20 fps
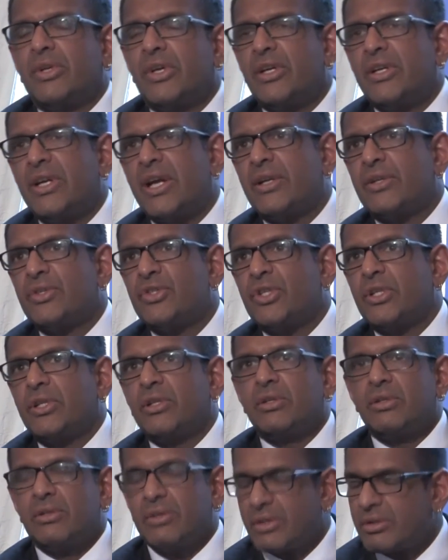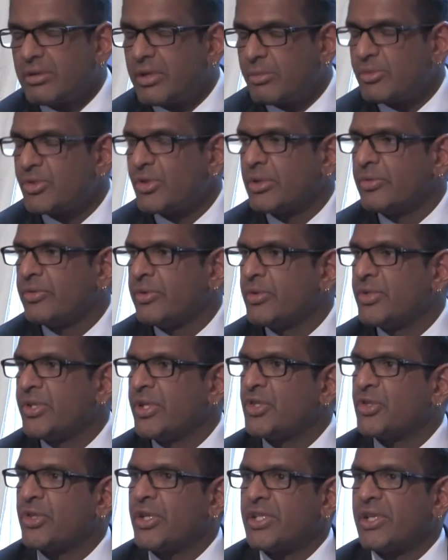analogy, and I'm sorry for
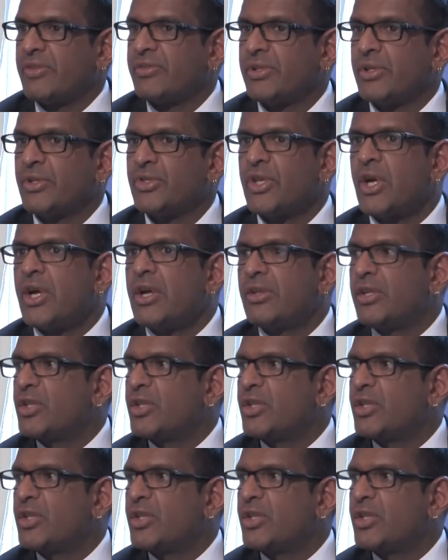using it straight after lunch.